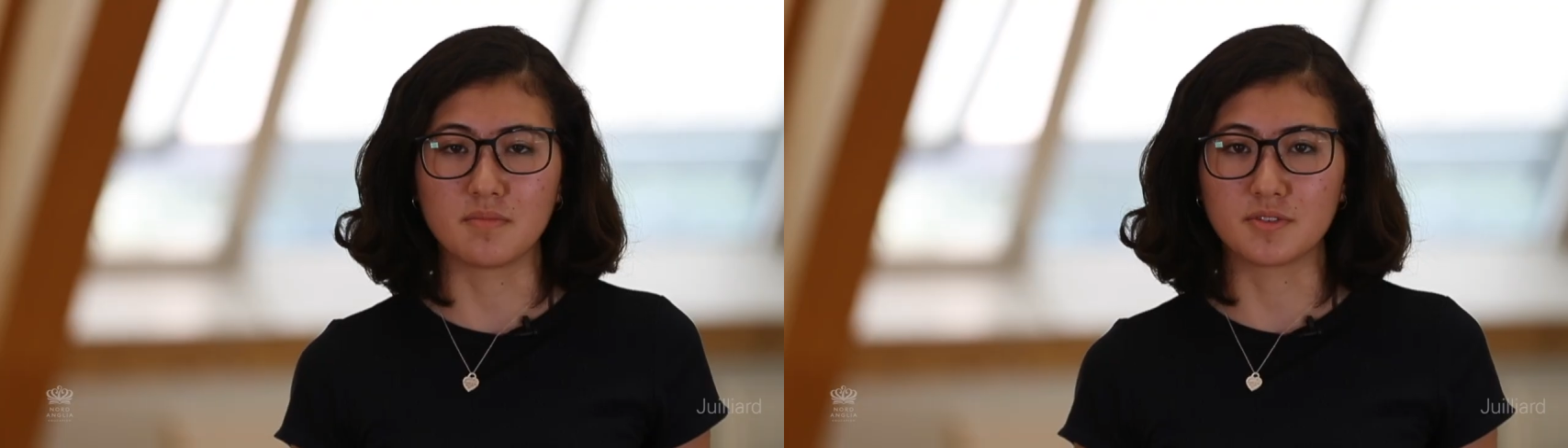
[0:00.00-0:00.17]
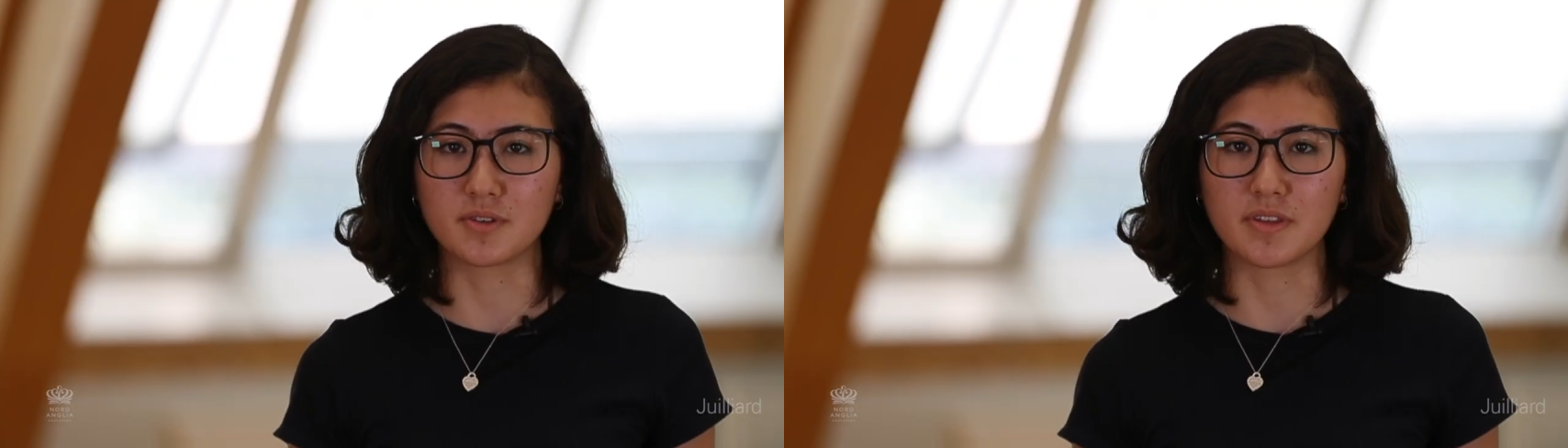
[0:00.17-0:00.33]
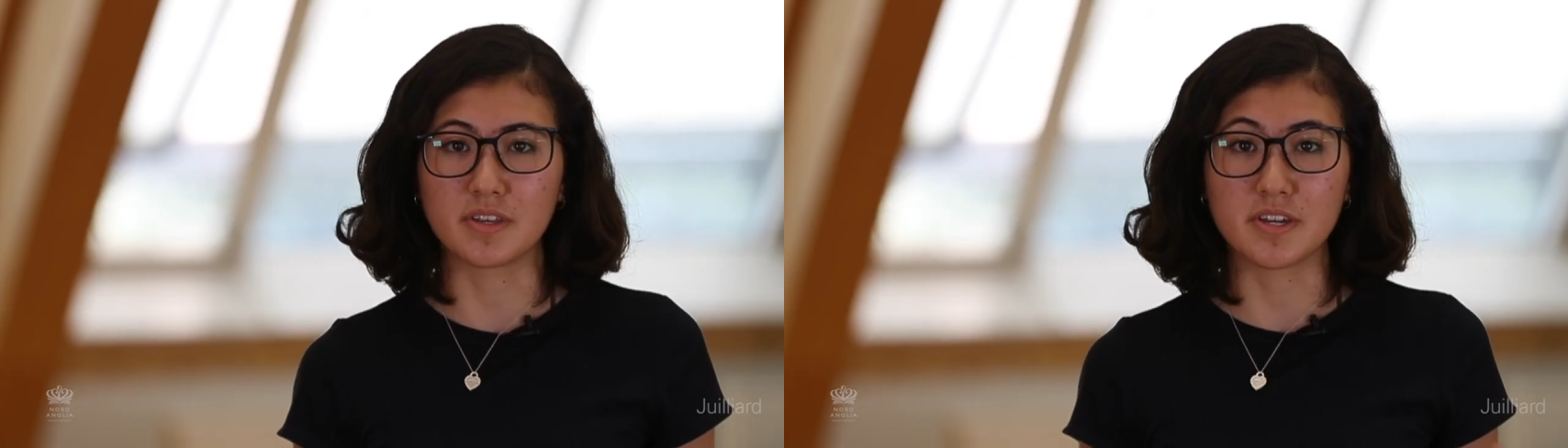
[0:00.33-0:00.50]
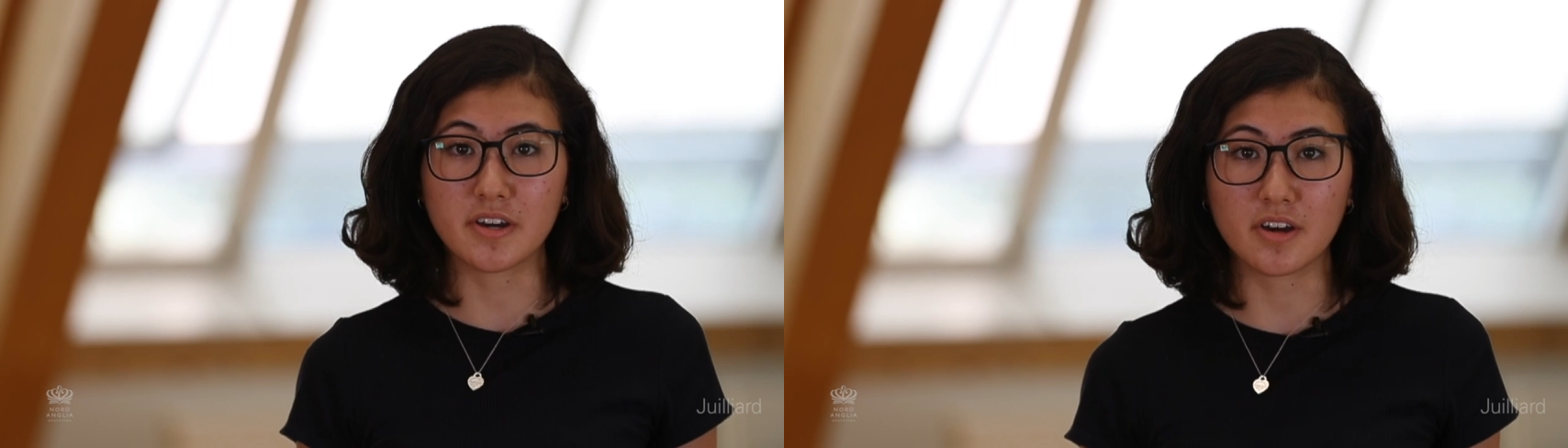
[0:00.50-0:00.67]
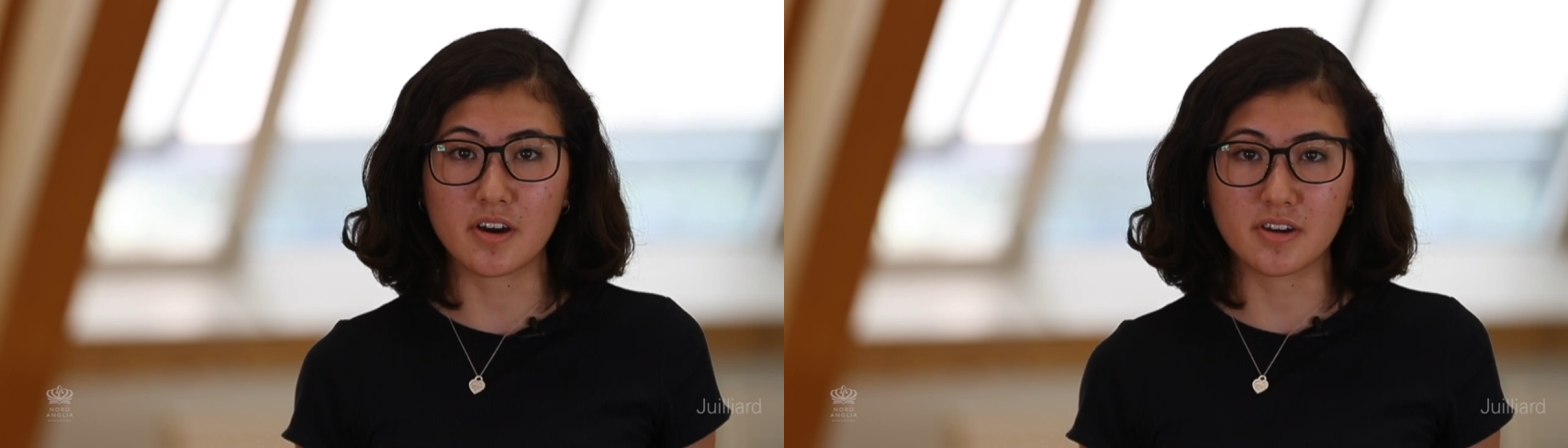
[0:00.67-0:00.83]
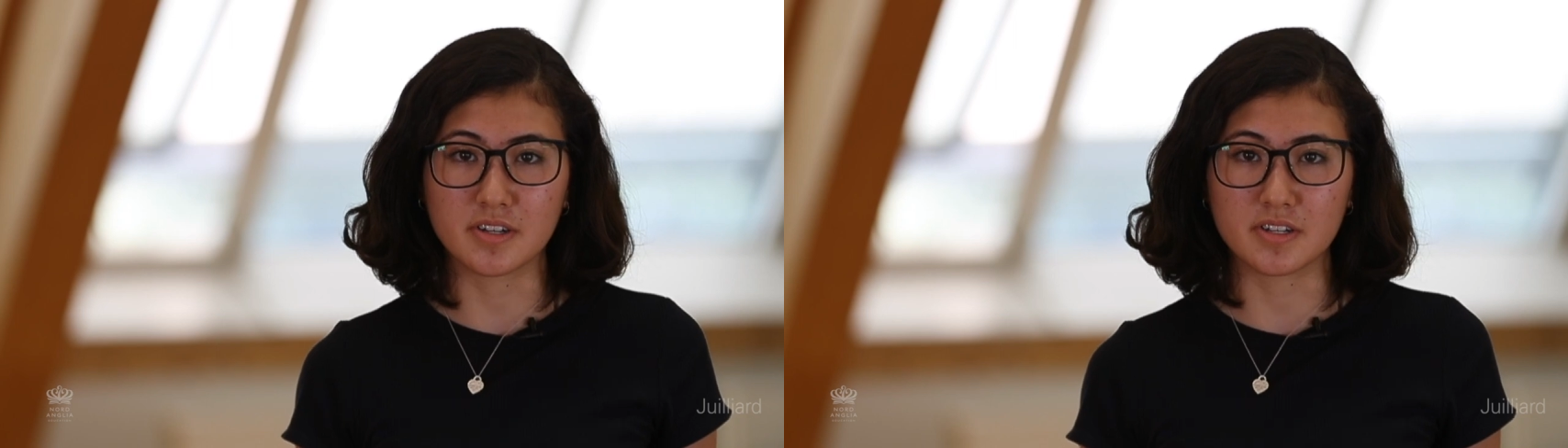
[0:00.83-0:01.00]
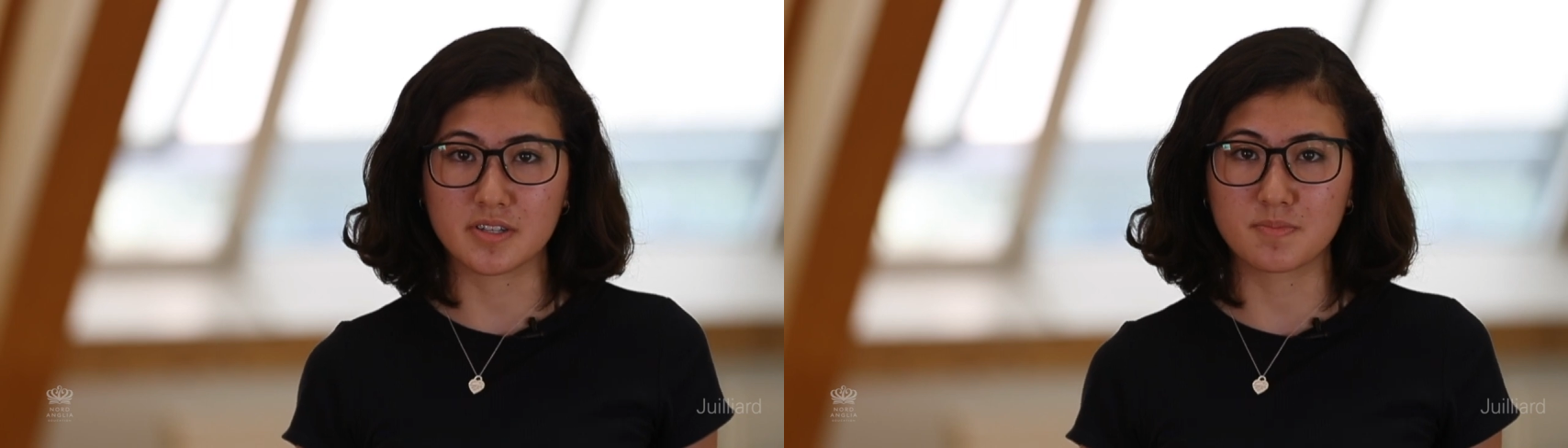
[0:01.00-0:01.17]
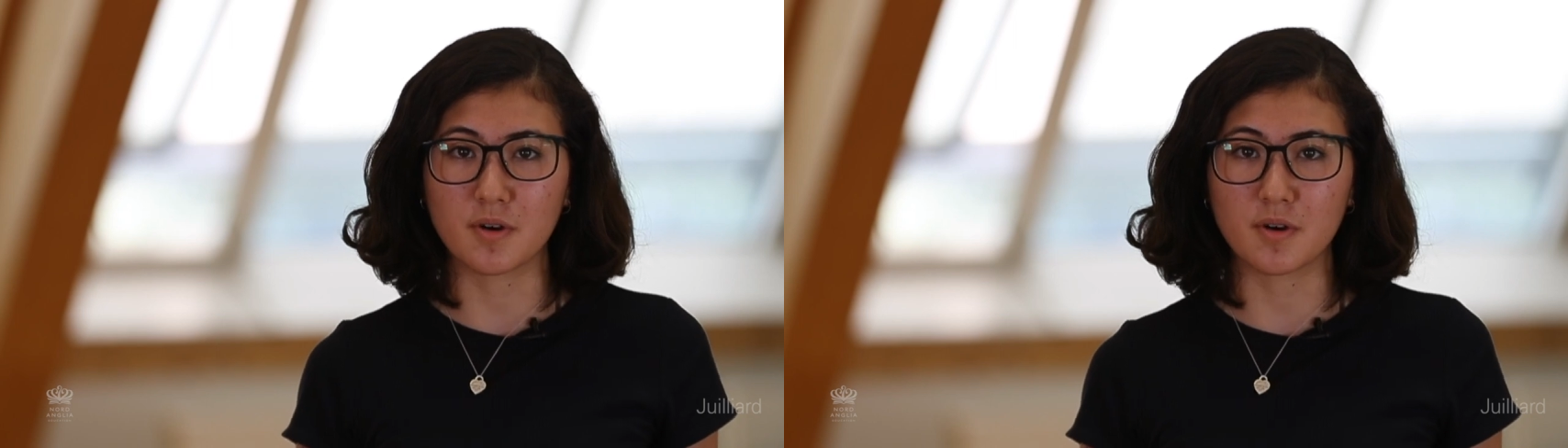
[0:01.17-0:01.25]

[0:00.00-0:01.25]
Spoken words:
I'm doing the young artist